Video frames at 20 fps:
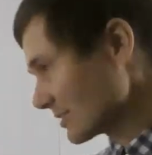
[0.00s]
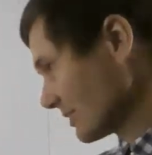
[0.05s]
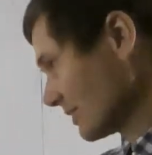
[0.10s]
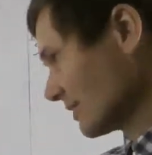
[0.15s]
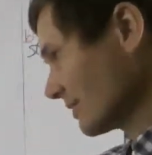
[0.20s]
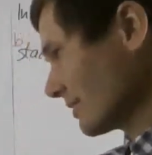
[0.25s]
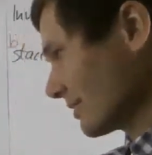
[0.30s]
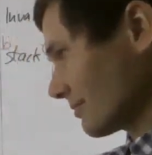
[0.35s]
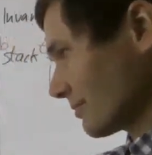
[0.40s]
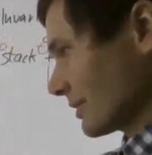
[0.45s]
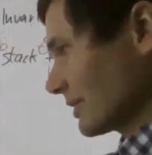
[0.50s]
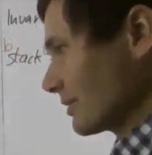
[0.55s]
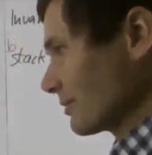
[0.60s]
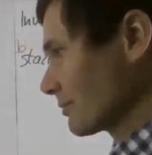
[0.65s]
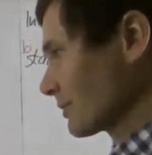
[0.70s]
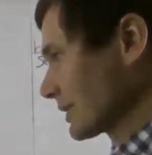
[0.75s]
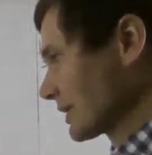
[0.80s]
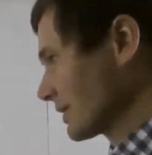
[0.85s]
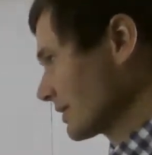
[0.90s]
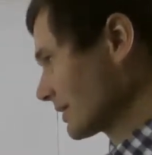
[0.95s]
going to
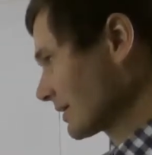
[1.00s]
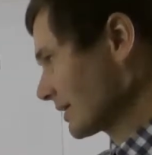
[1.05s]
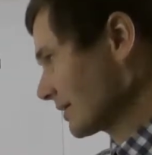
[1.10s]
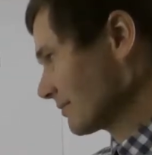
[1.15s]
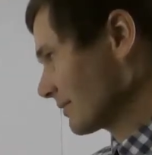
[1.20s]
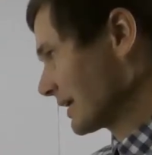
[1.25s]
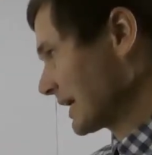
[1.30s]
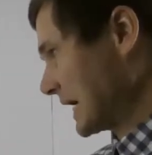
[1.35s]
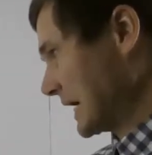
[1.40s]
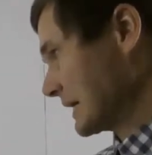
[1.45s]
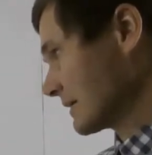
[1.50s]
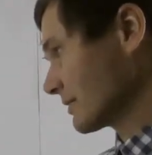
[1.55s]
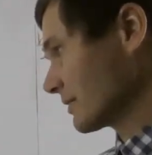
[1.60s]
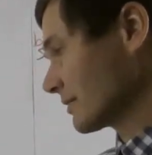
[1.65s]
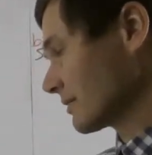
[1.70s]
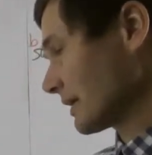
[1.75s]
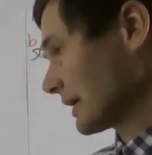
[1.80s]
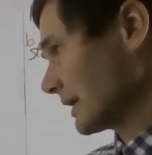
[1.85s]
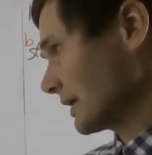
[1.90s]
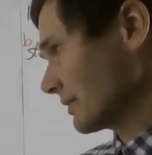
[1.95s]
we're going to give an
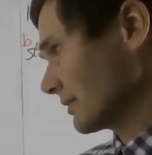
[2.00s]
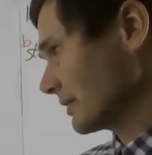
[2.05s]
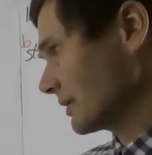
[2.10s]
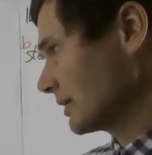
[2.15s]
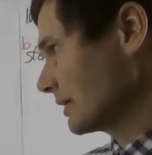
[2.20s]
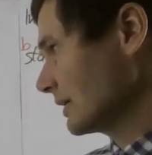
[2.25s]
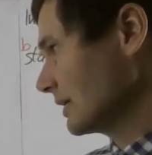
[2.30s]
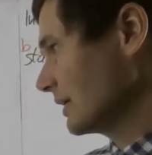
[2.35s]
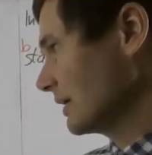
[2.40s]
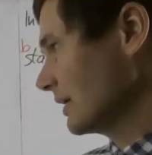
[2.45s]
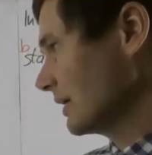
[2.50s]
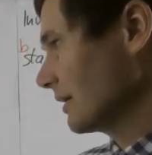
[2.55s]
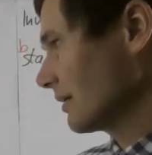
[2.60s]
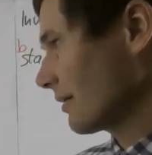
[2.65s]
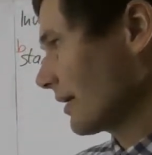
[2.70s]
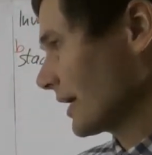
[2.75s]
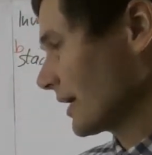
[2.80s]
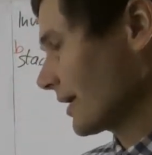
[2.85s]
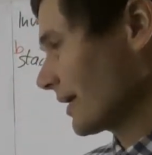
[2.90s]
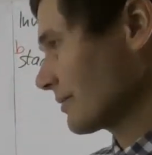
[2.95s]
error here,
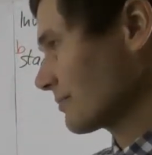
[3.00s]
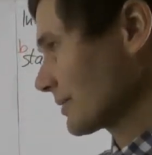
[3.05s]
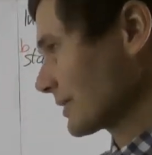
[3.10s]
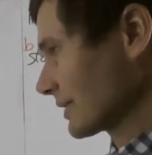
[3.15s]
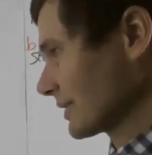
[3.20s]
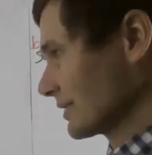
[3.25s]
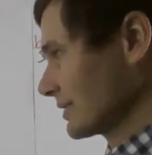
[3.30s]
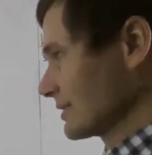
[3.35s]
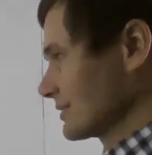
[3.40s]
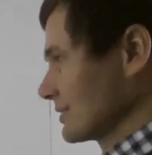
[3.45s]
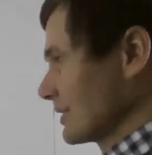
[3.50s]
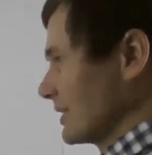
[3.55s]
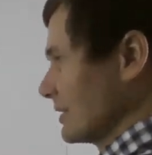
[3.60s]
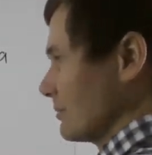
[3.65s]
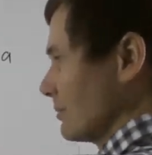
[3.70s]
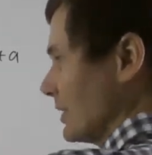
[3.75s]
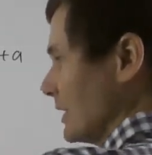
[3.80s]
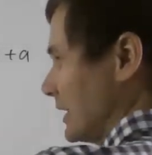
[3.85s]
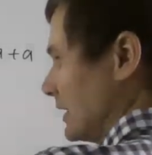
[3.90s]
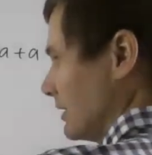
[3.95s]
right? And we're going to say,
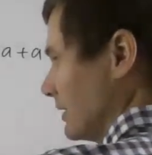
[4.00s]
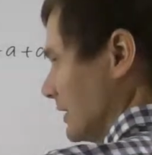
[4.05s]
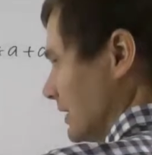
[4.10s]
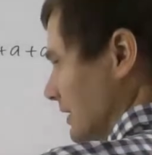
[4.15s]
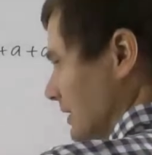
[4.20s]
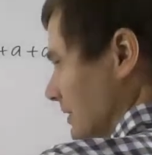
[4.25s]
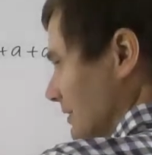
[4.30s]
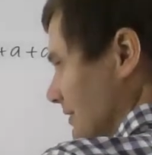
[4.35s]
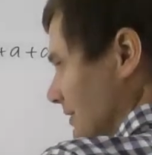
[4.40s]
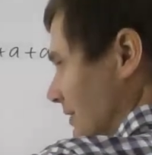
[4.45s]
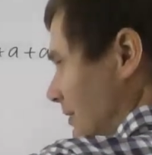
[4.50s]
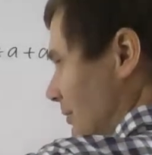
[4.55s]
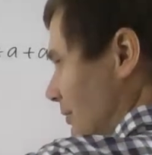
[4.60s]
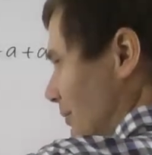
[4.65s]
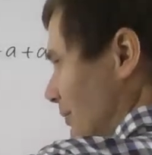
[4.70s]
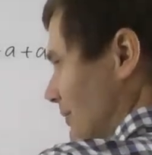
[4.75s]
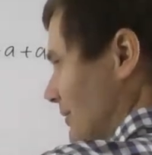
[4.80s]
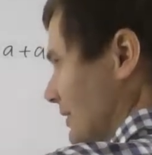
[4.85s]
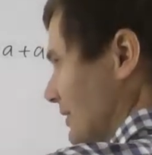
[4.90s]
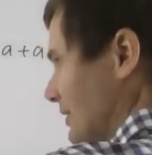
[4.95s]
well,
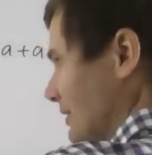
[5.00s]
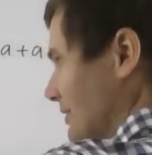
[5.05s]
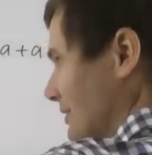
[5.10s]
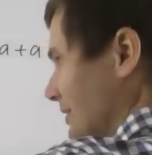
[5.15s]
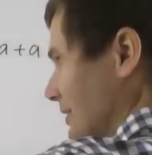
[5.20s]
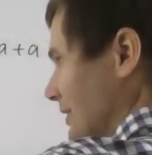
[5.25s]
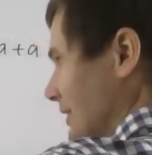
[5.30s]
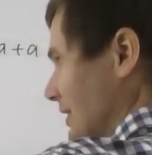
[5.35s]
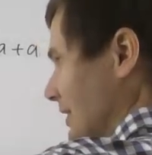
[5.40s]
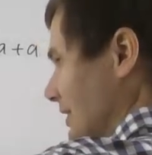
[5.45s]
if